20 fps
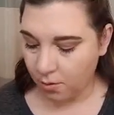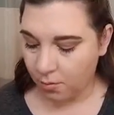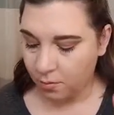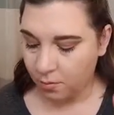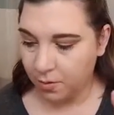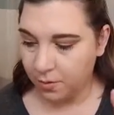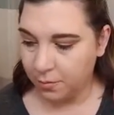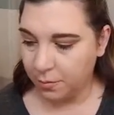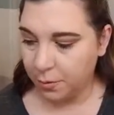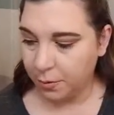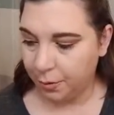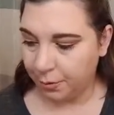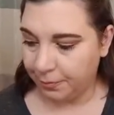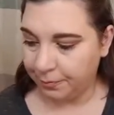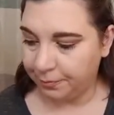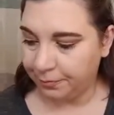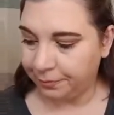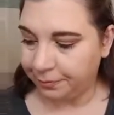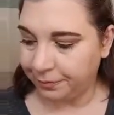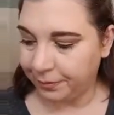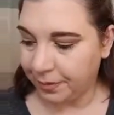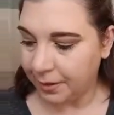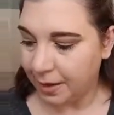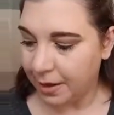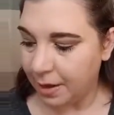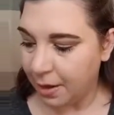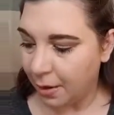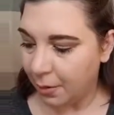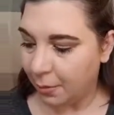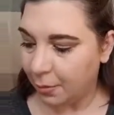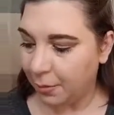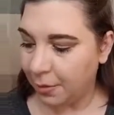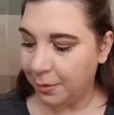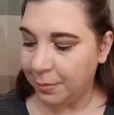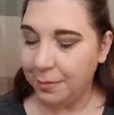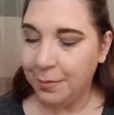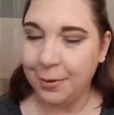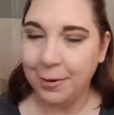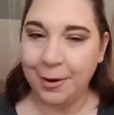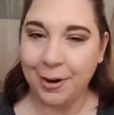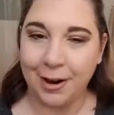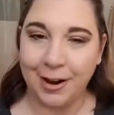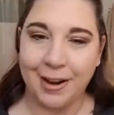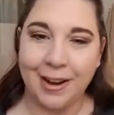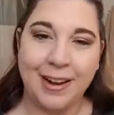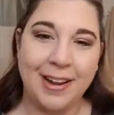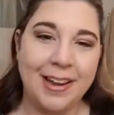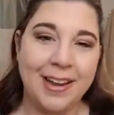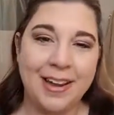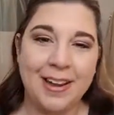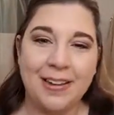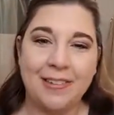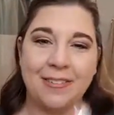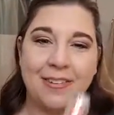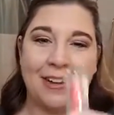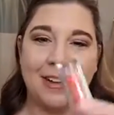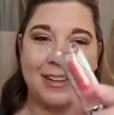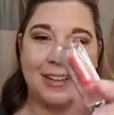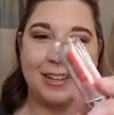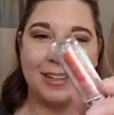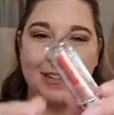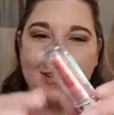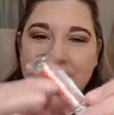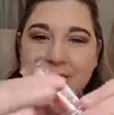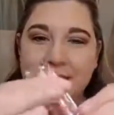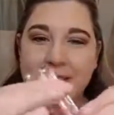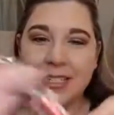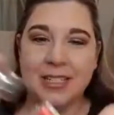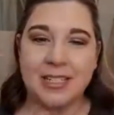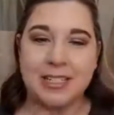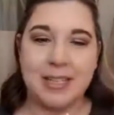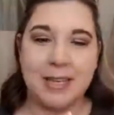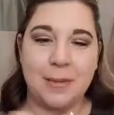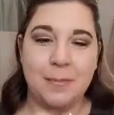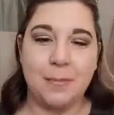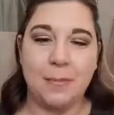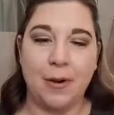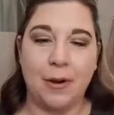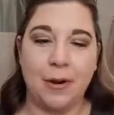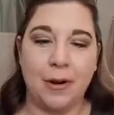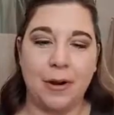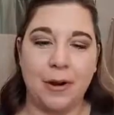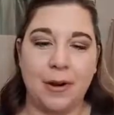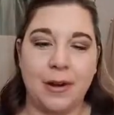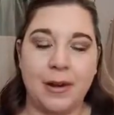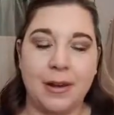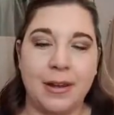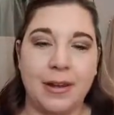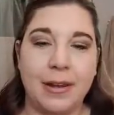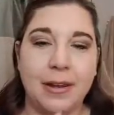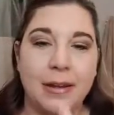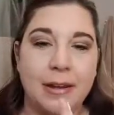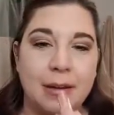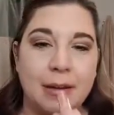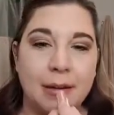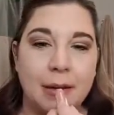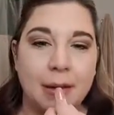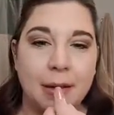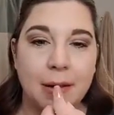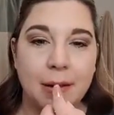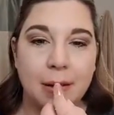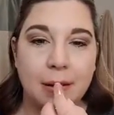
One more. We're gonna use the tint bar in